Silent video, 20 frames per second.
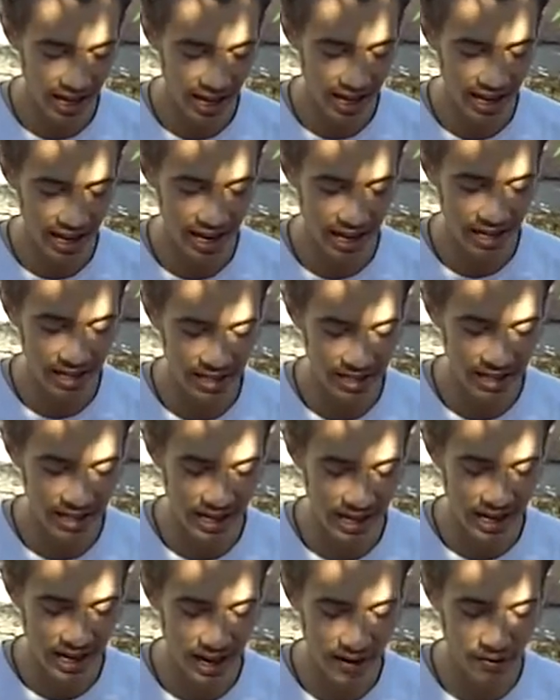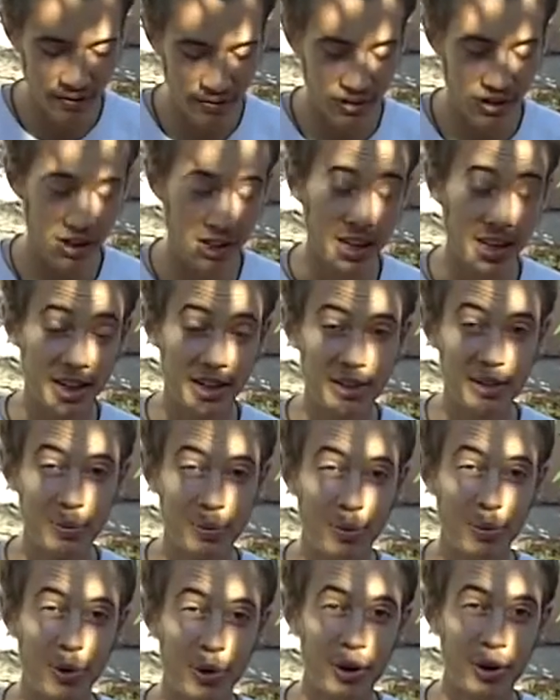And I feel like it's
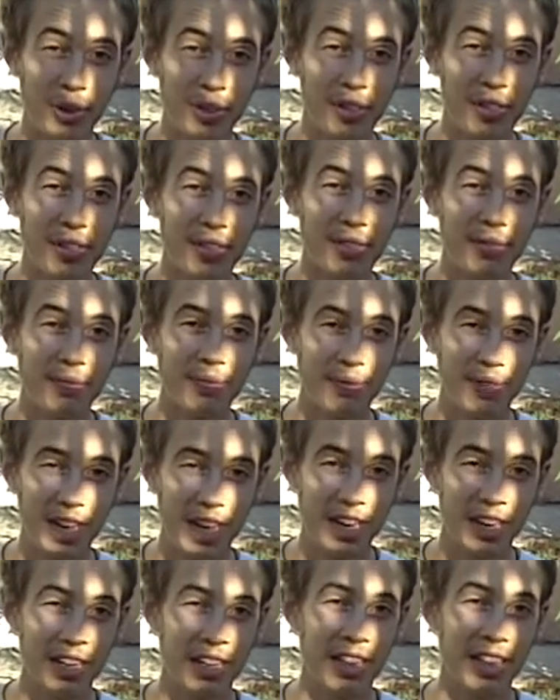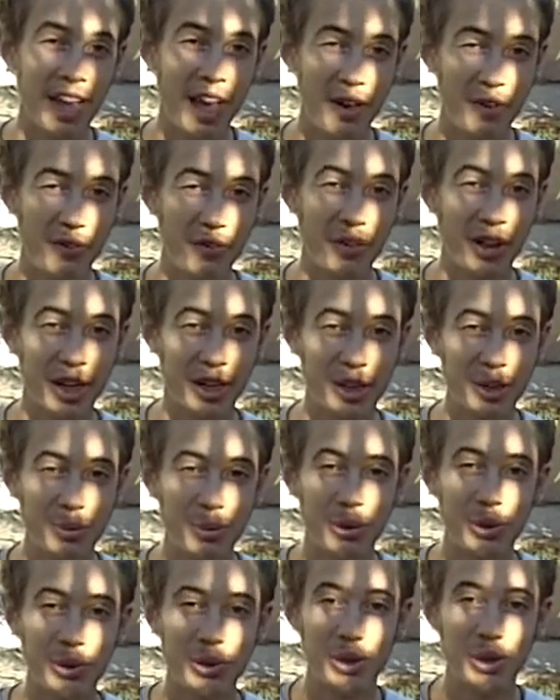worth getting that
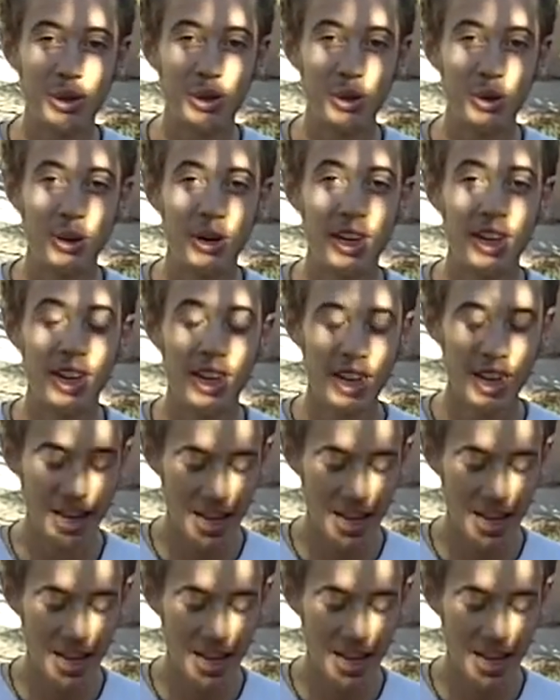flexible to do it.